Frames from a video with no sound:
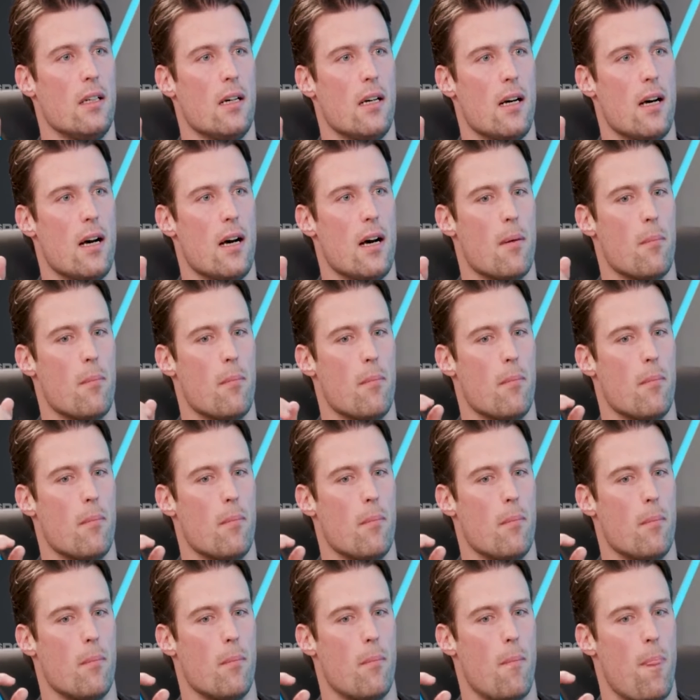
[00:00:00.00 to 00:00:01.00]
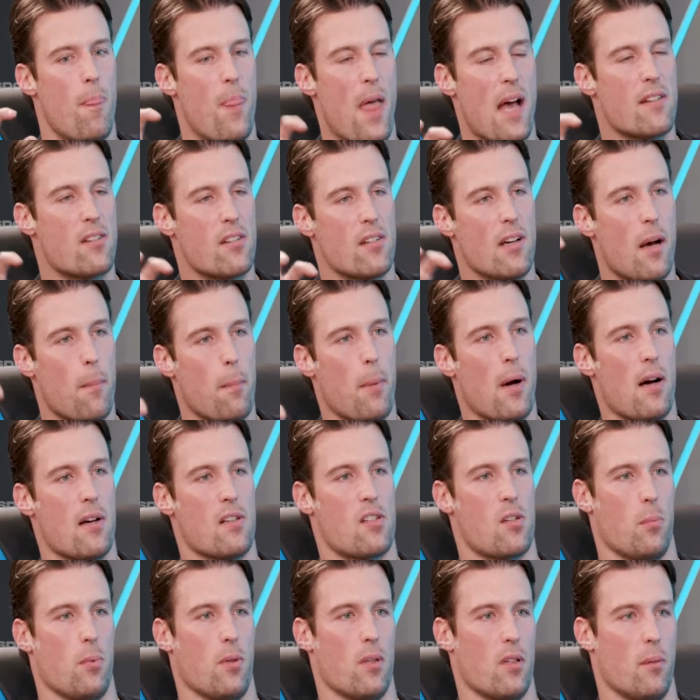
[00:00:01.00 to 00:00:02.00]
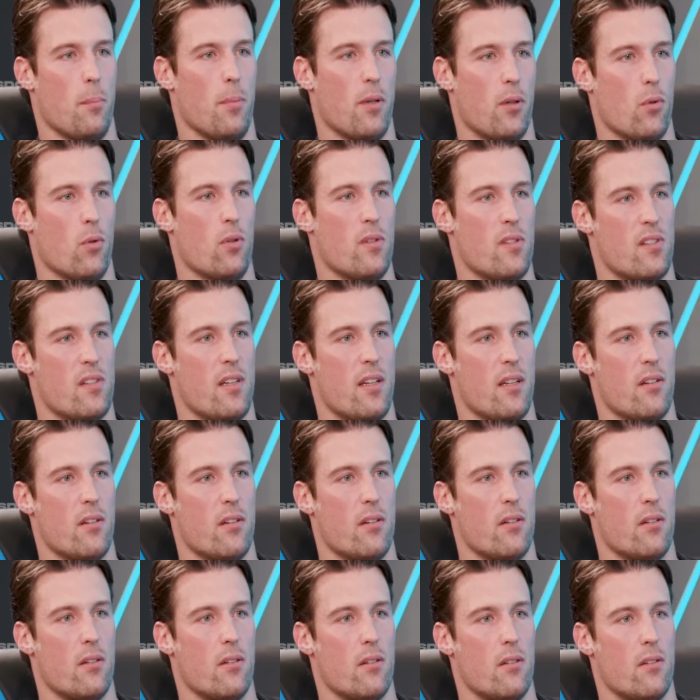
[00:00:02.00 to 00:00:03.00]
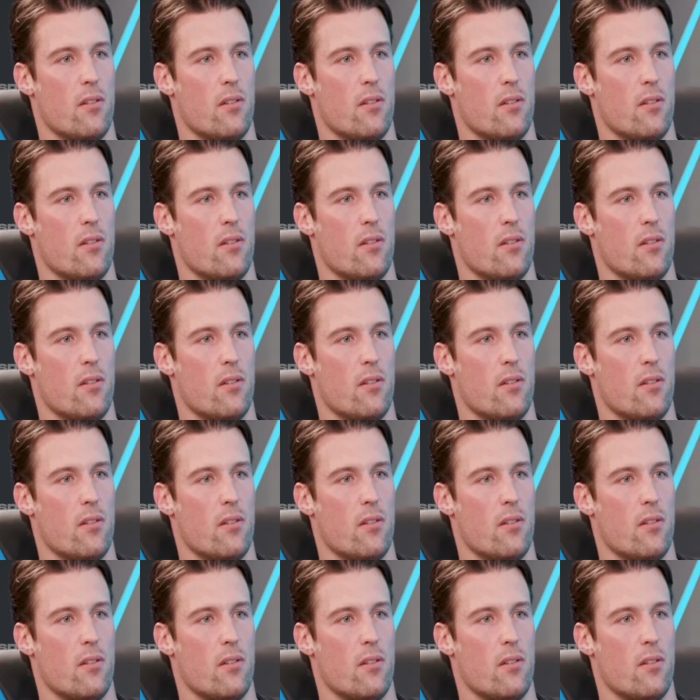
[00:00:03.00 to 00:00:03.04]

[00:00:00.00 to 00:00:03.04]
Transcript: That's not possible on a Bitcoin standard.